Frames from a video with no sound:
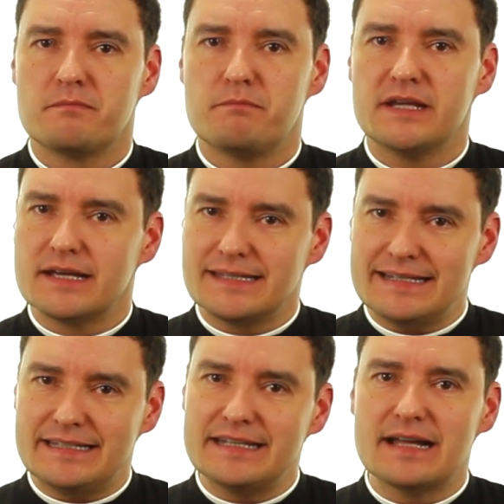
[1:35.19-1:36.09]
because he
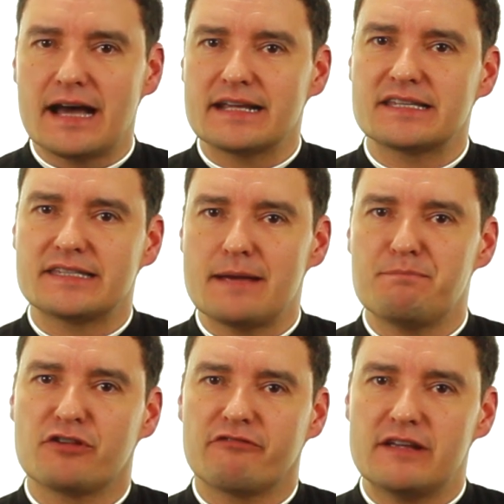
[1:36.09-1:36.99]
did not
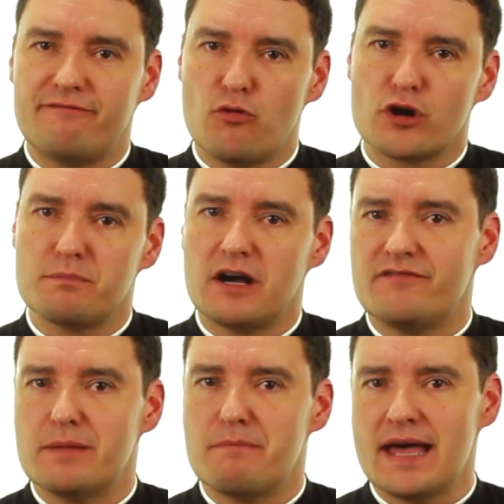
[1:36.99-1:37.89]
accept the reform
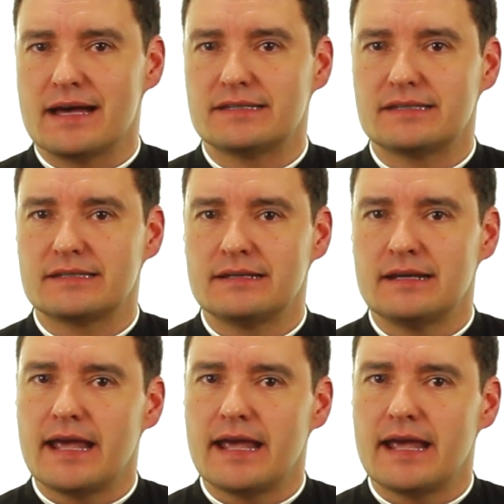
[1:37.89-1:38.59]
of the Mass